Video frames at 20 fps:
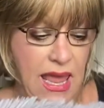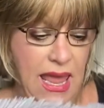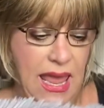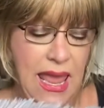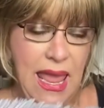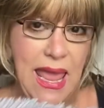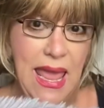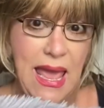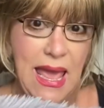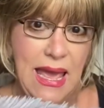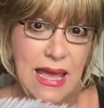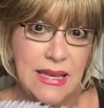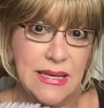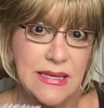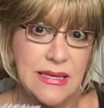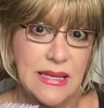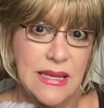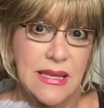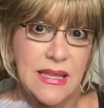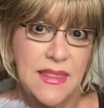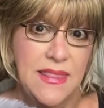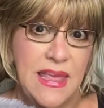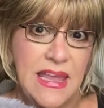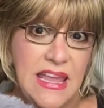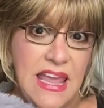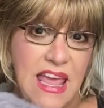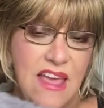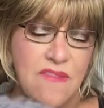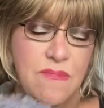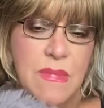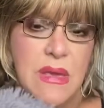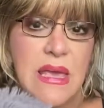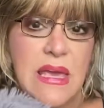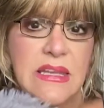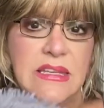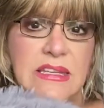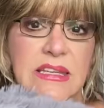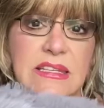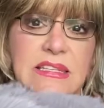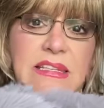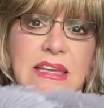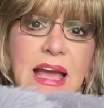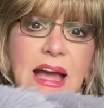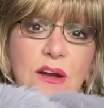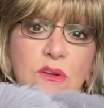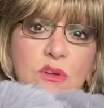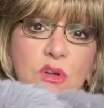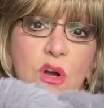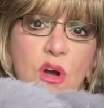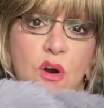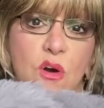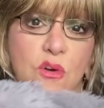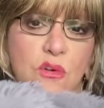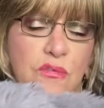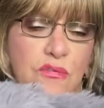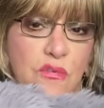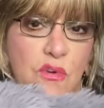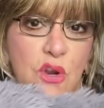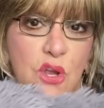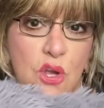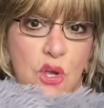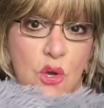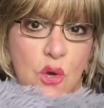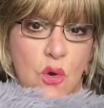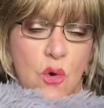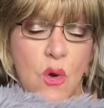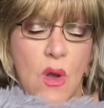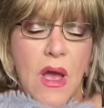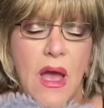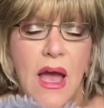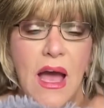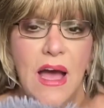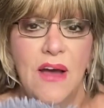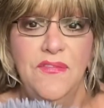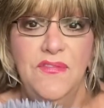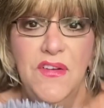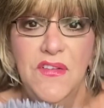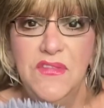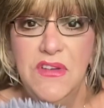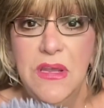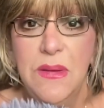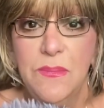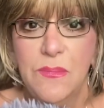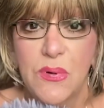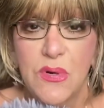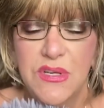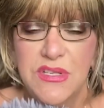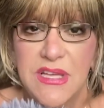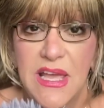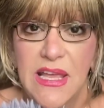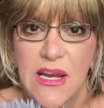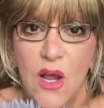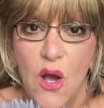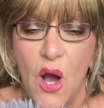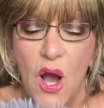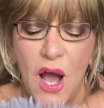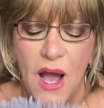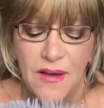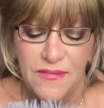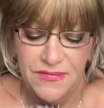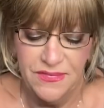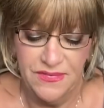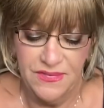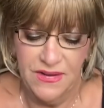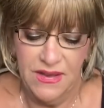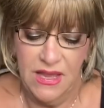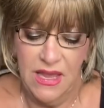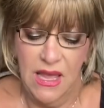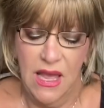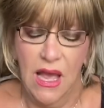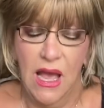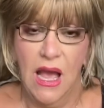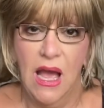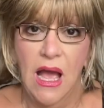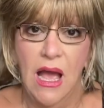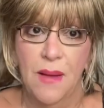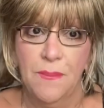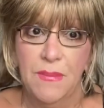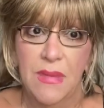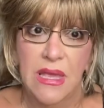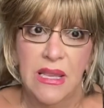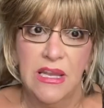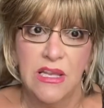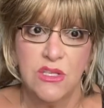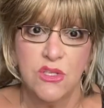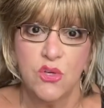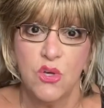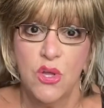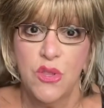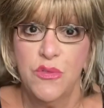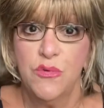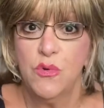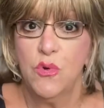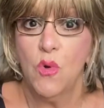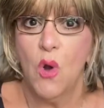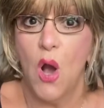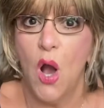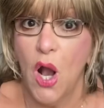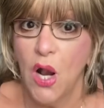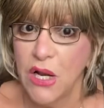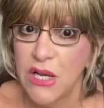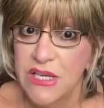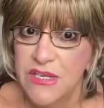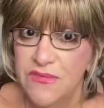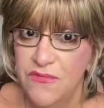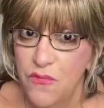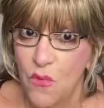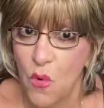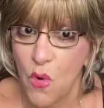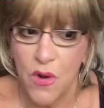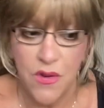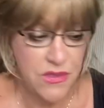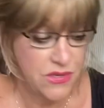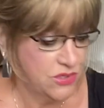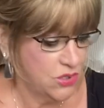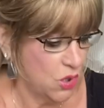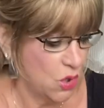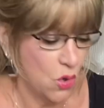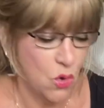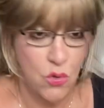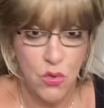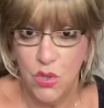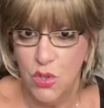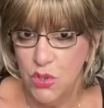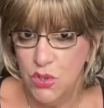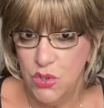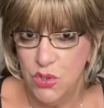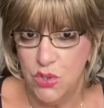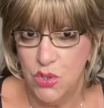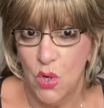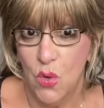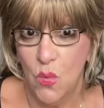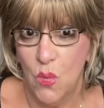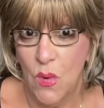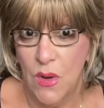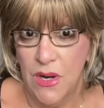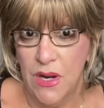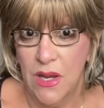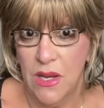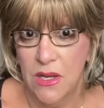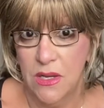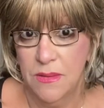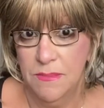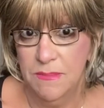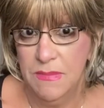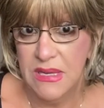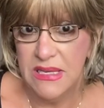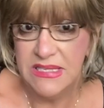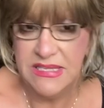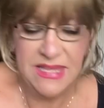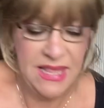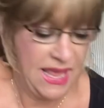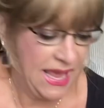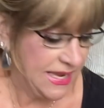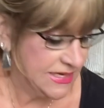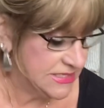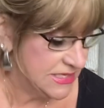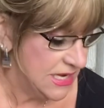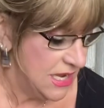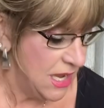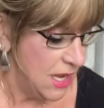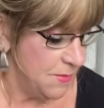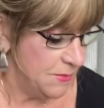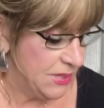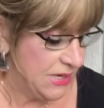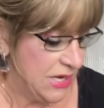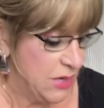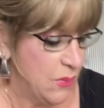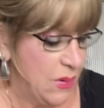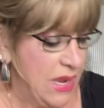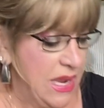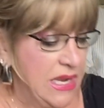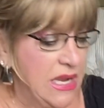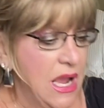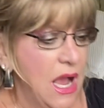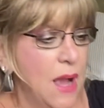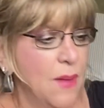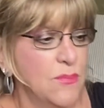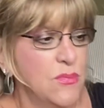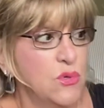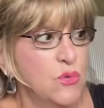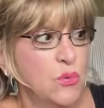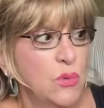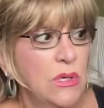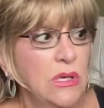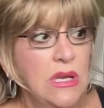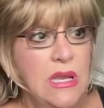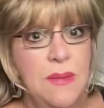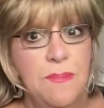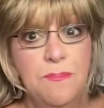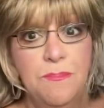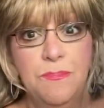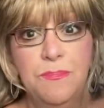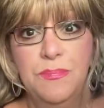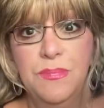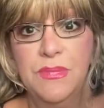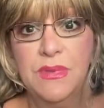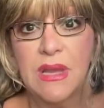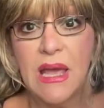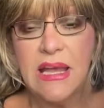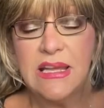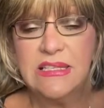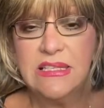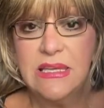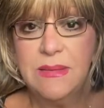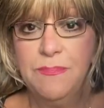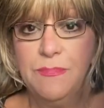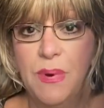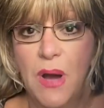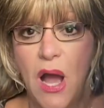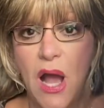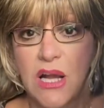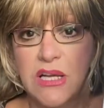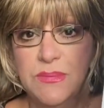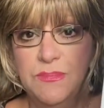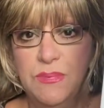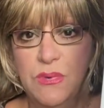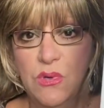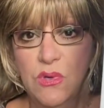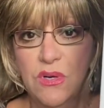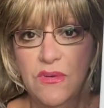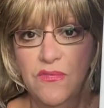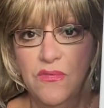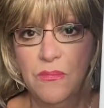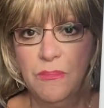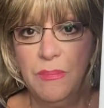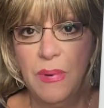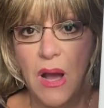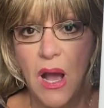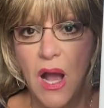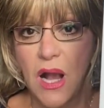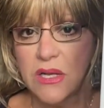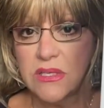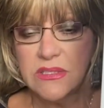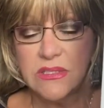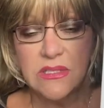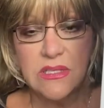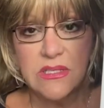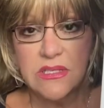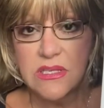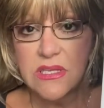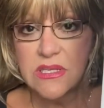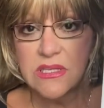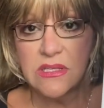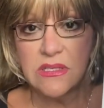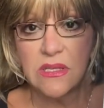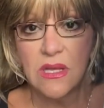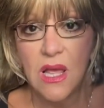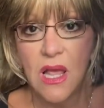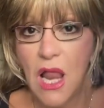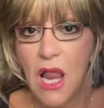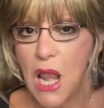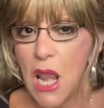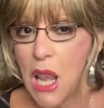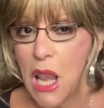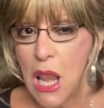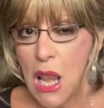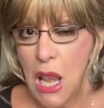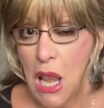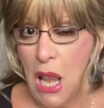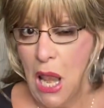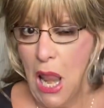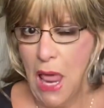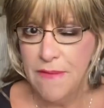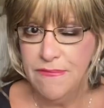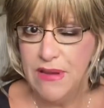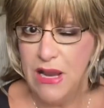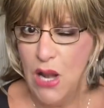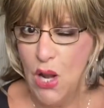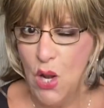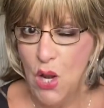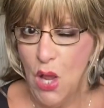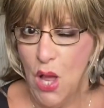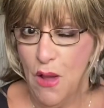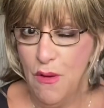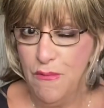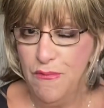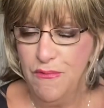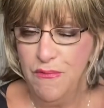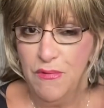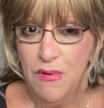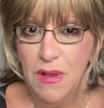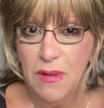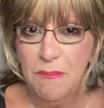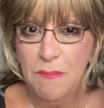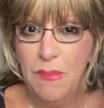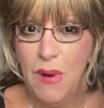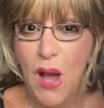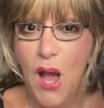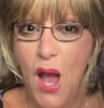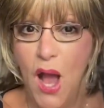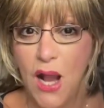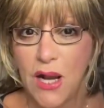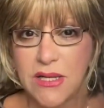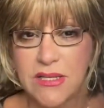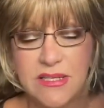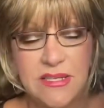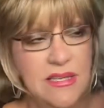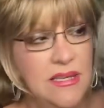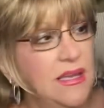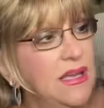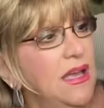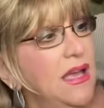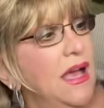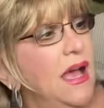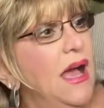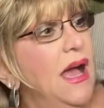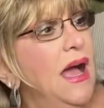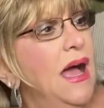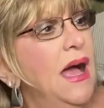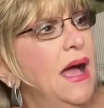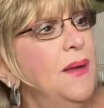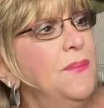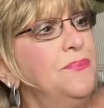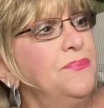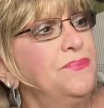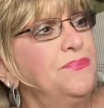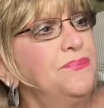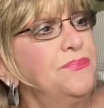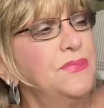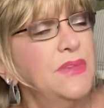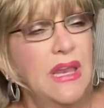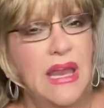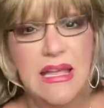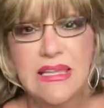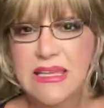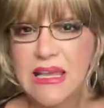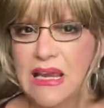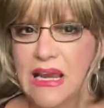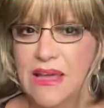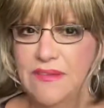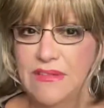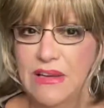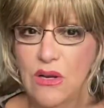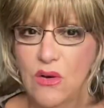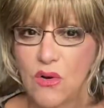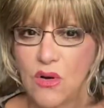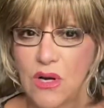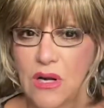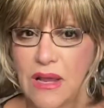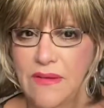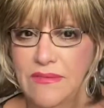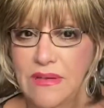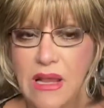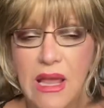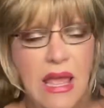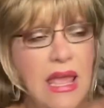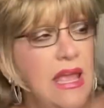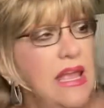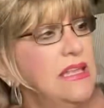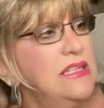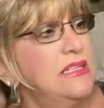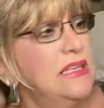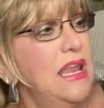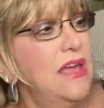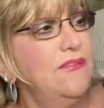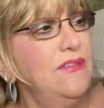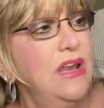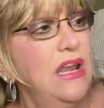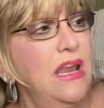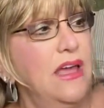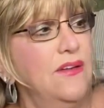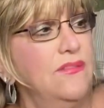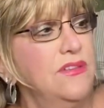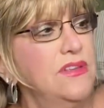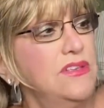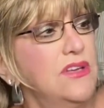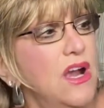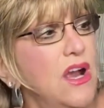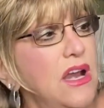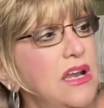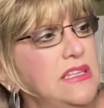And they gave me a discount code for you, a 15% off, um, and it's good through August 4th, so you don't want to miss that. But anyway, it comes really nicely boxed, beautiful box. It's just lovey love box. Um, did I say lovey lore? Lovey, it's lovey love. It's hard.